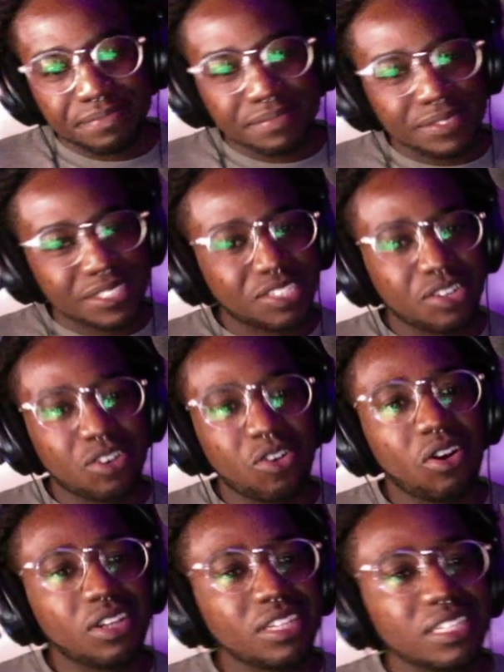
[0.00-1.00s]
So
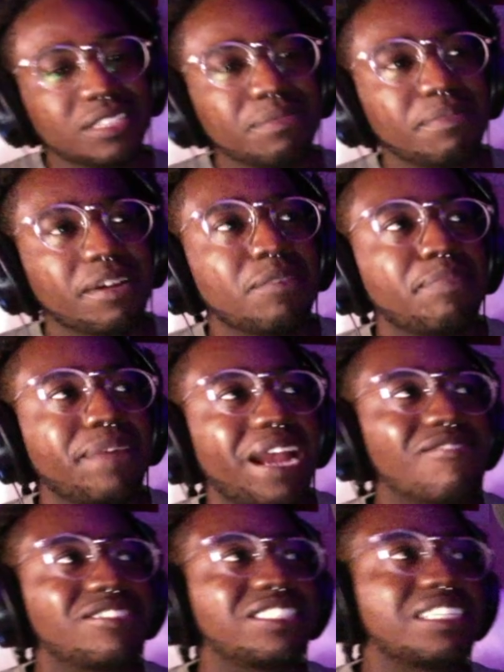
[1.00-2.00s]
all of this
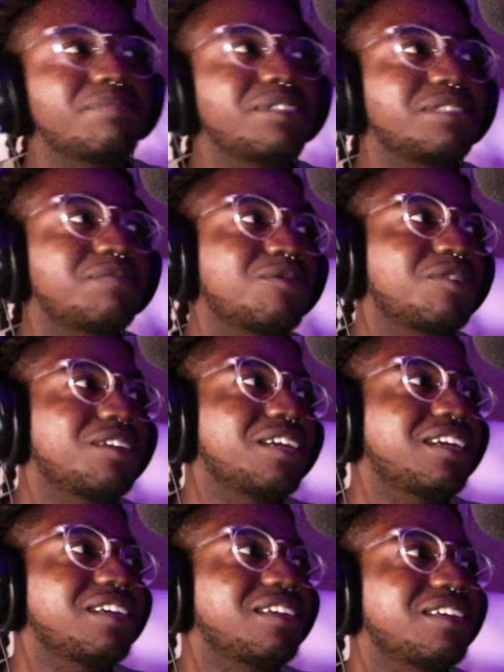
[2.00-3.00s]
comparison with, yeah,
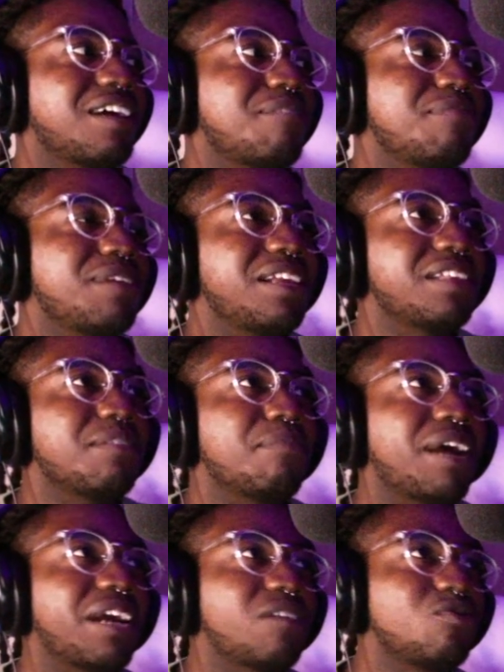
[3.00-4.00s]
you know what I mean, the
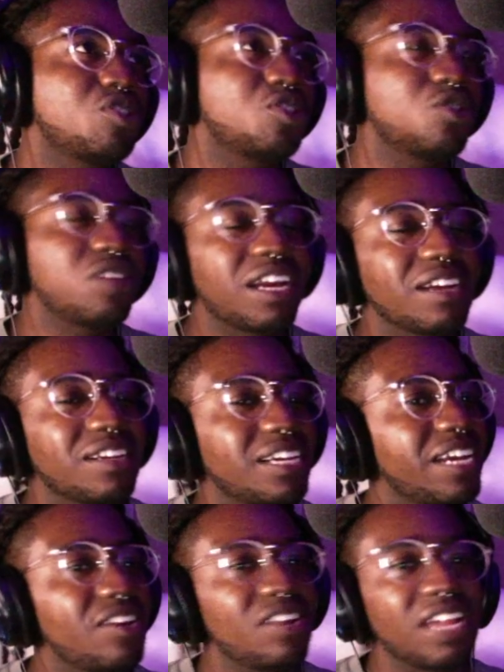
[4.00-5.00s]
Michael, like,
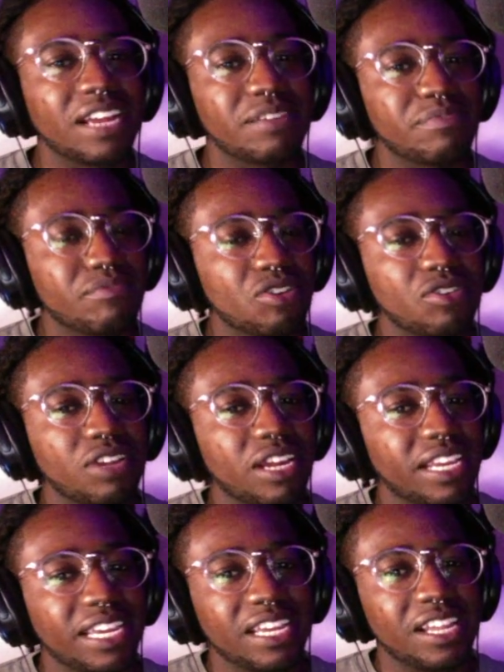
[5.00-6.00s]
kill that, bro,
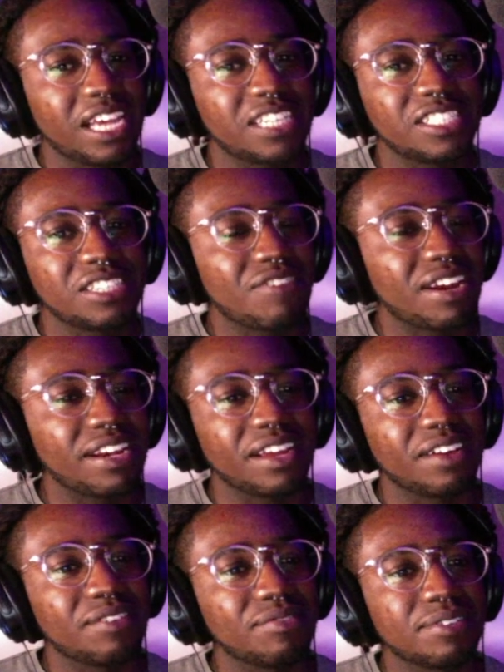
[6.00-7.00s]
like kill that shit right
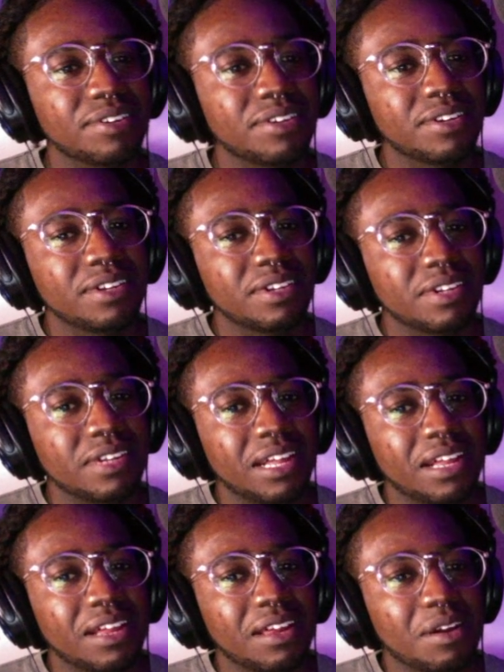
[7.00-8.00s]
now.
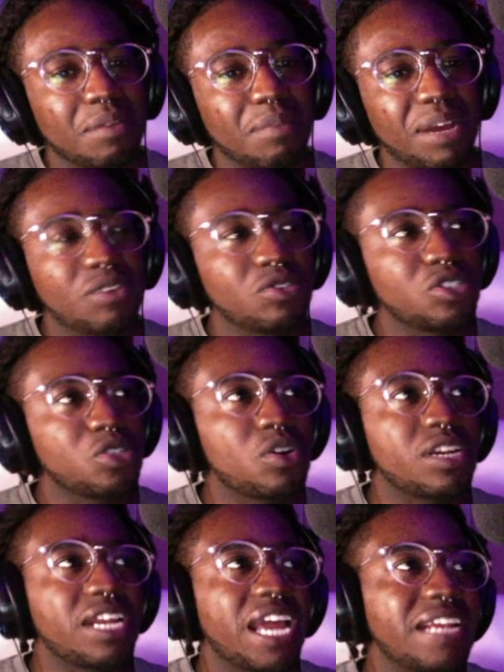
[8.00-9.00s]
Michael
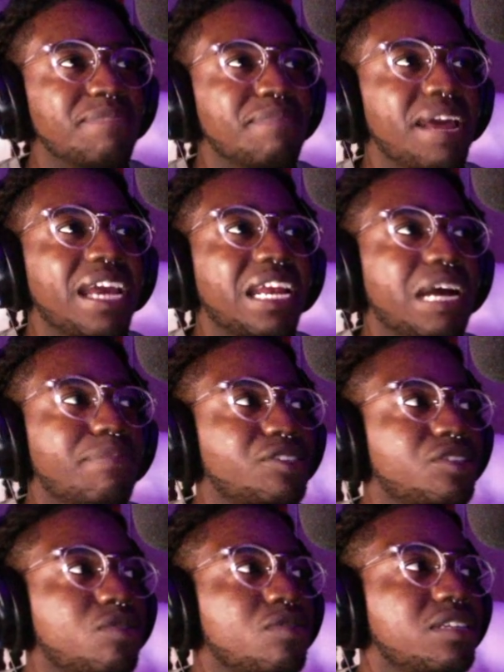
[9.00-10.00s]
Jordan had mad
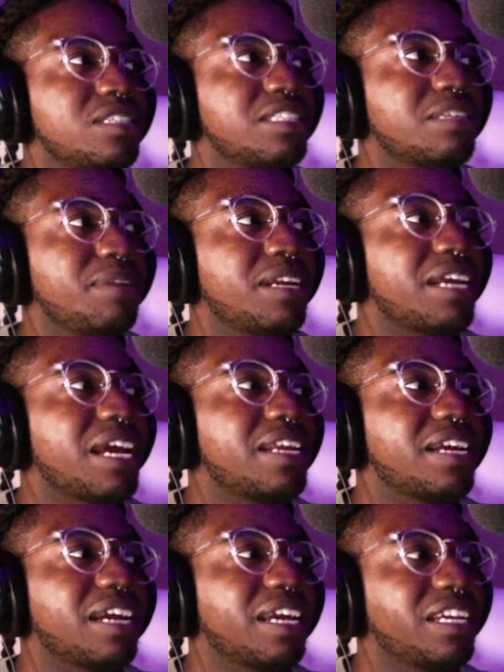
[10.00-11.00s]
opportunities to be that
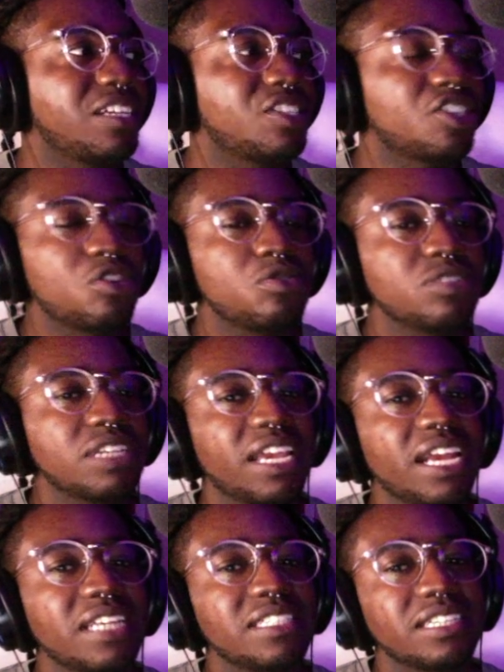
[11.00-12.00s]
nigga, and he chose
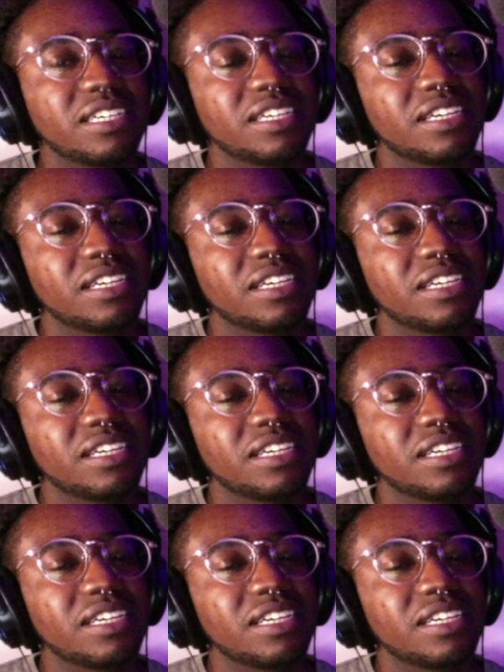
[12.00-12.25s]
against it.